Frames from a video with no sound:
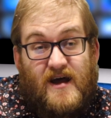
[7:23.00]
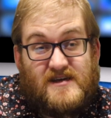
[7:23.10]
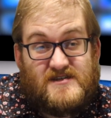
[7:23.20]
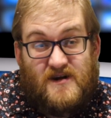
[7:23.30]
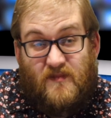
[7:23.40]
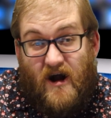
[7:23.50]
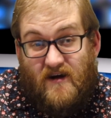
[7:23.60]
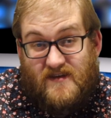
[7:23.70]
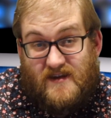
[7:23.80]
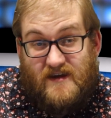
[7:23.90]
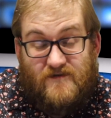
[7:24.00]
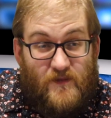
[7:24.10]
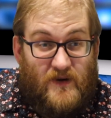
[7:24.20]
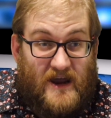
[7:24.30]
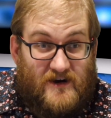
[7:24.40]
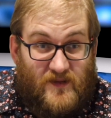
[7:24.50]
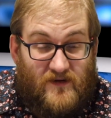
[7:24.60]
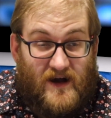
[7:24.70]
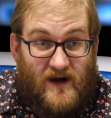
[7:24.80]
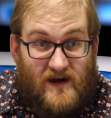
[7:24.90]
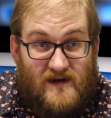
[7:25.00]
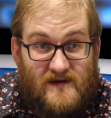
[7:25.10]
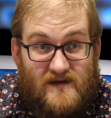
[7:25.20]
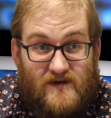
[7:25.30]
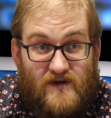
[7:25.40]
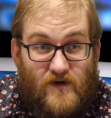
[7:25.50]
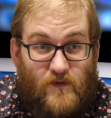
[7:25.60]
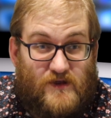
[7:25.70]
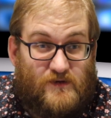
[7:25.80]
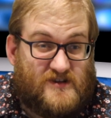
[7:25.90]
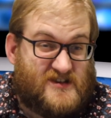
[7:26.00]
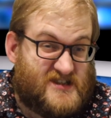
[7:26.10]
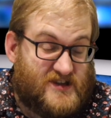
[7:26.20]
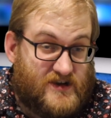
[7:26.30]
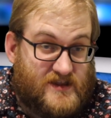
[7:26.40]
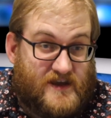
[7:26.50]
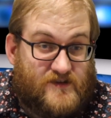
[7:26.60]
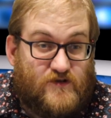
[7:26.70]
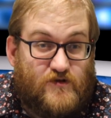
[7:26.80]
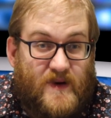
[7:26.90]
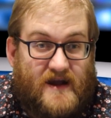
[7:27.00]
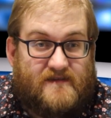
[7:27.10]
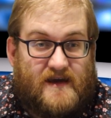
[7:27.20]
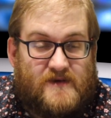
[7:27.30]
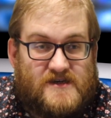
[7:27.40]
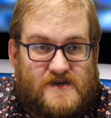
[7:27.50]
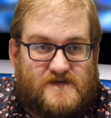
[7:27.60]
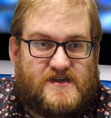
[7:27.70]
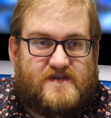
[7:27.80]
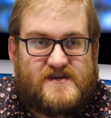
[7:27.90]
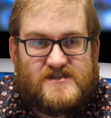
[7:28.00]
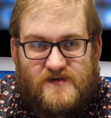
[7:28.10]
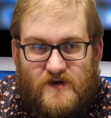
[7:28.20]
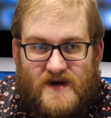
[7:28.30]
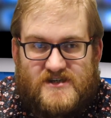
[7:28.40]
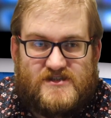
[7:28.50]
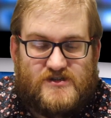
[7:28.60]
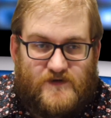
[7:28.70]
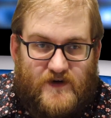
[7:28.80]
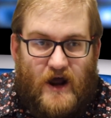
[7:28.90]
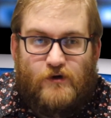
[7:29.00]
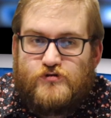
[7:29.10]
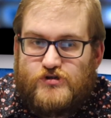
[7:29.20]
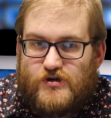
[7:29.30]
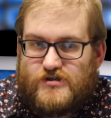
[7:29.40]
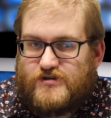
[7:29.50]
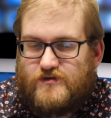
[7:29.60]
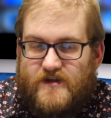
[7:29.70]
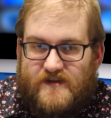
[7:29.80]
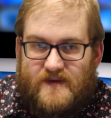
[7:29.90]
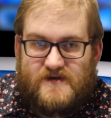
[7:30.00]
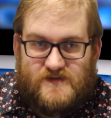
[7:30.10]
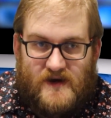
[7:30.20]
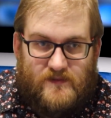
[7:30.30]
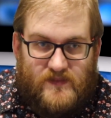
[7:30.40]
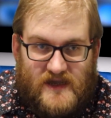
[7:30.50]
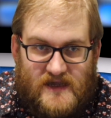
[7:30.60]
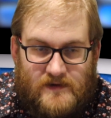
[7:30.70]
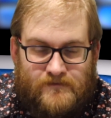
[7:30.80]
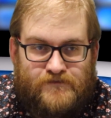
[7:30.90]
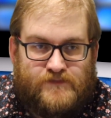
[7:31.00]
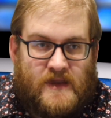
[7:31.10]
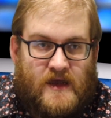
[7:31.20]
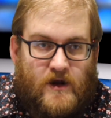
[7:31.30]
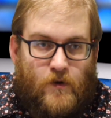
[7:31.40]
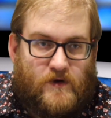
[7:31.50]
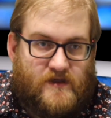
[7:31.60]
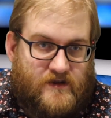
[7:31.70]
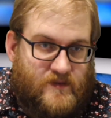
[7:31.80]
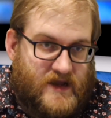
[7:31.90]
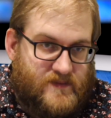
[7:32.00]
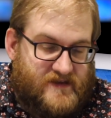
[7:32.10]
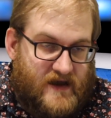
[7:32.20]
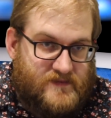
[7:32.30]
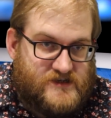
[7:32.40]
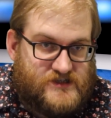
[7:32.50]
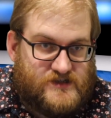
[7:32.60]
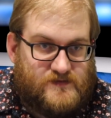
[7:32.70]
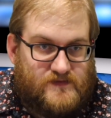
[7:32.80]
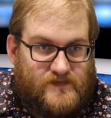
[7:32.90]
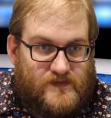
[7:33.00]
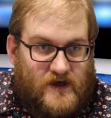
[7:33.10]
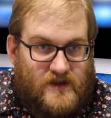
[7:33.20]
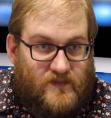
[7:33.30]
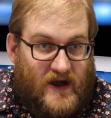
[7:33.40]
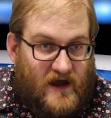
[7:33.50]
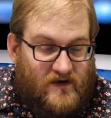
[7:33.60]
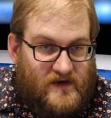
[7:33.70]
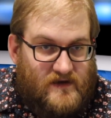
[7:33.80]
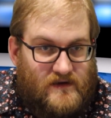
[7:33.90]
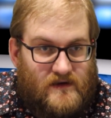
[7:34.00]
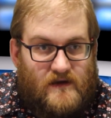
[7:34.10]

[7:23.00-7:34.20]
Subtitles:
It's an apparently repairable car with what doesn't look like too bad damage. Obviously, there is some questions over how structural the damage might be, whether there might be damage to the battery,